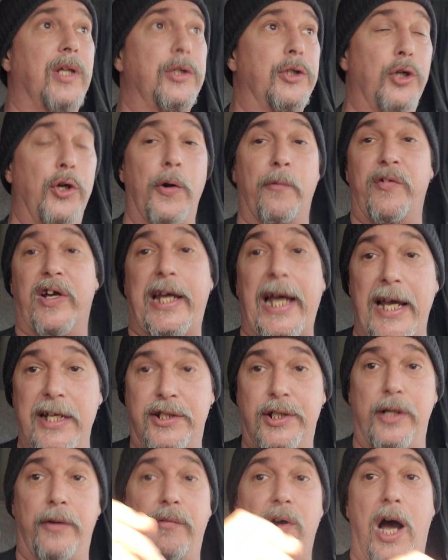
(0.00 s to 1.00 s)

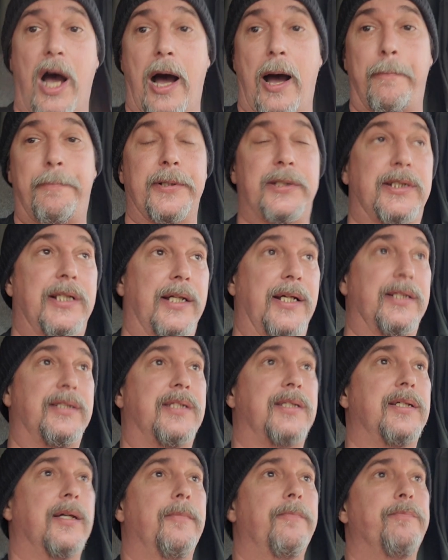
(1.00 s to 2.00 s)
unification of
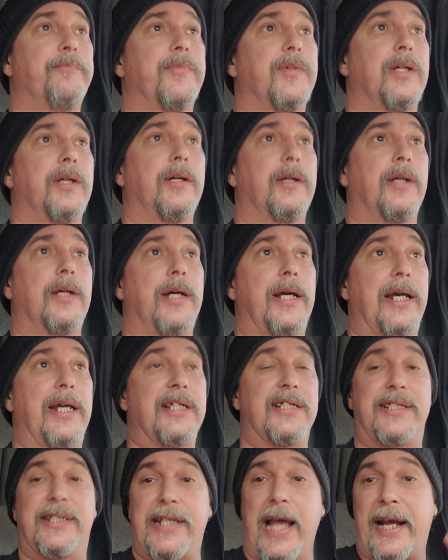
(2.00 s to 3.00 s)
opposites,
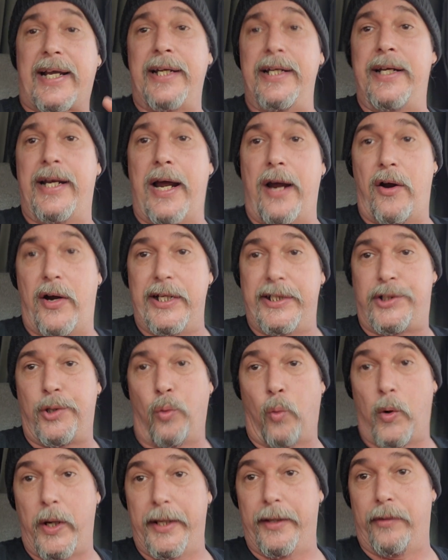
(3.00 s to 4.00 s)
is secondary to
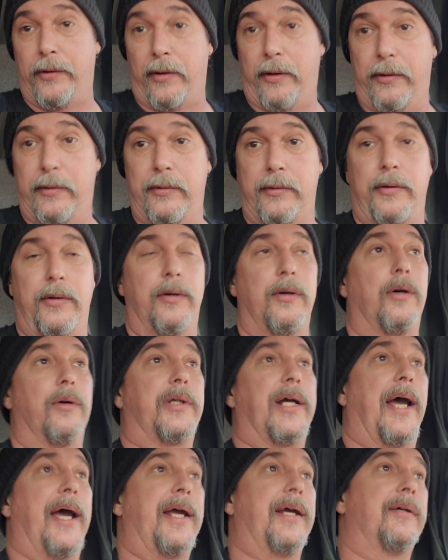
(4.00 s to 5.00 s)
will.
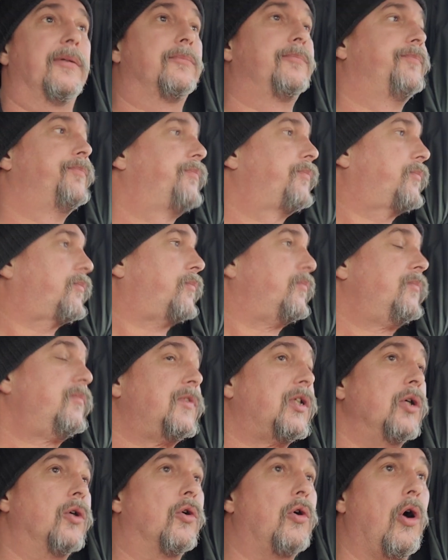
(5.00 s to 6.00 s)
Okay,
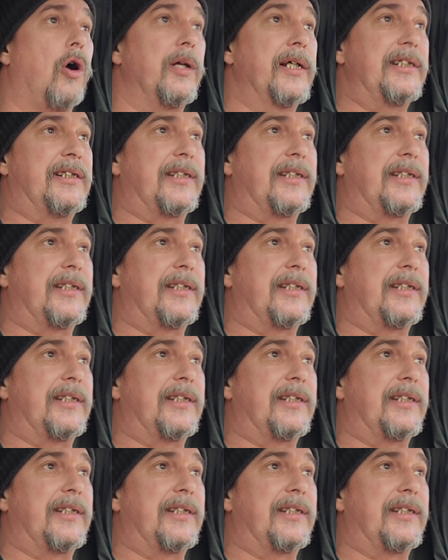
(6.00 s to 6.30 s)
Crowley